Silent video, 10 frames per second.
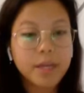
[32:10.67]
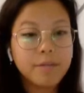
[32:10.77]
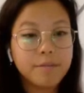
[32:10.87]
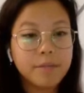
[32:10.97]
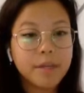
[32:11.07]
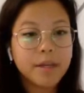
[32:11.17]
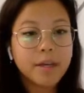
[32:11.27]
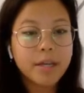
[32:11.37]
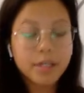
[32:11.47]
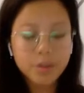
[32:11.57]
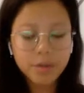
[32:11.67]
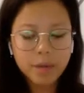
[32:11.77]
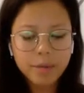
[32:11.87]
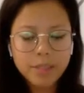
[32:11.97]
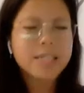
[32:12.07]
Yeah, and so
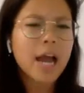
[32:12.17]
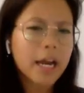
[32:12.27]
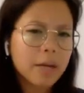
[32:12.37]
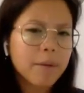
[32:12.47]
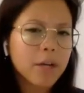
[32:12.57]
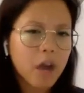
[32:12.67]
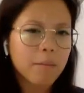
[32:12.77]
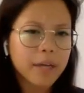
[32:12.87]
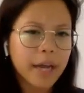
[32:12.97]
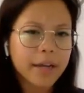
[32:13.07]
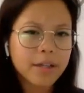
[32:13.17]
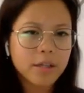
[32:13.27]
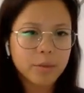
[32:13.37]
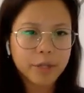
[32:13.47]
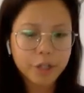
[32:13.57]
that was a tiny bit complicated,
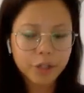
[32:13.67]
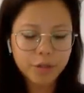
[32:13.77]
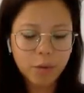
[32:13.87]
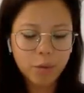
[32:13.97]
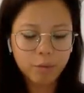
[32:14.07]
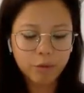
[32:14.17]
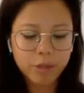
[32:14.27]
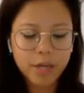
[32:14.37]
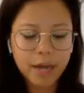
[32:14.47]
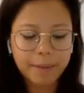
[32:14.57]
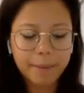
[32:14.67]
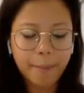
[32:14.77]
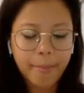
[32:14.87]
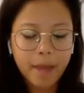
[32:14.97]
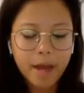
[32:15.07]
so we're going to do that one more time.
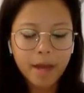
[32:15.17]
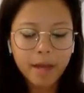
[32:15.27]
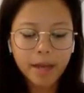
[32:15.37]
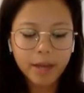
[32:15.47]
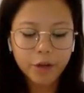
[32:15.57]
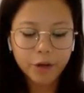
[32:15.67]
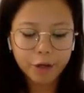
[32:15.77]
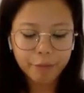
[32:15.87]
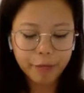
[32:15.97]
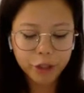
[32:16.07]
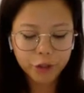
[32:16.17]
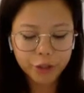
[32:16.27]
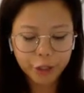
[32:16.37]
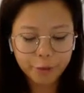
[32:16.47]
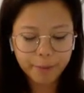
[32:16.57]
Again, you're going to make sure
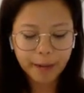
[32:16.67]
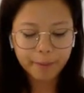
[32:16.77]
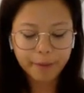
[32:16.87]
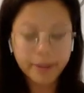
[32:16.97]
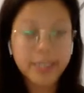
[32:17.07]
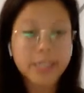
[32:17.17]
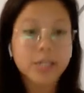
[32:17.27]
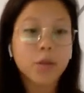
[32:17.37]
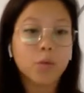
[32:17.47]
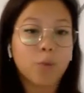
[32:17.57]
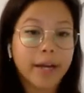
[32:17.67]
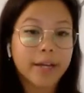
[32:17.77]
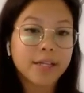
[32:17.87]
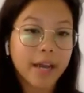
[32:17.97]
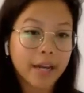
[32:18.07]
that your paper is the
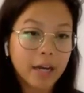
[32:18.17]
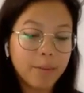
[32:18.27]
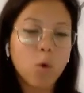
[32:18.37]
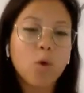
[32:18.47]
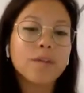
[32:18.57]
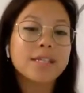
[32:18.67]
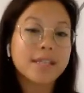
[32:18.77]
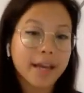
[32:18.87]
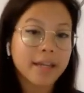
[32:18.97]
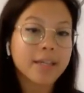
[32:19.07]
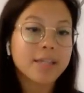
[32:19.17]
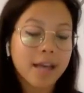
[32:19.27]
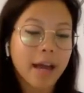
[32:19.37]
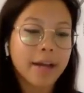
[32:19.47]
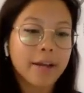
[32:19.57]
white side up or the second
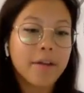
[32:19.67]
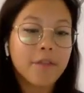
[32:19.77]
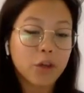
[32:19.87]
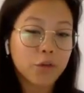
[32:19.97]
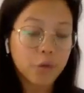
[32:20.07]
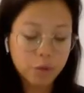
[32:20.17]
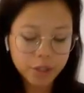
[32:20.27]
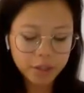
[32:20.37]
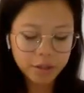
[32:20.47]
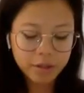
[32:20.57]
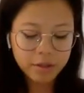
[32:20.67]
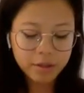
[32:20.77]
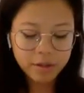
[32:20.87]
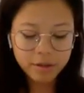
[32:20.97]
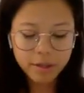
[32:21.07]
side that you folded.
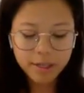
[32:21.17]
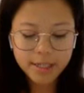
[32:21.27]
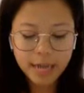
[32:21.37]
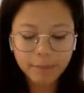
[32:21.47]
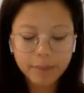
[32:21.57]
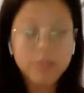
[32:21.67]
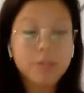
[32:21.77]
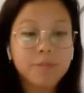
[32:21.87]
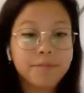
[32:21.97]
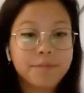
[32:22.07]
Diamond.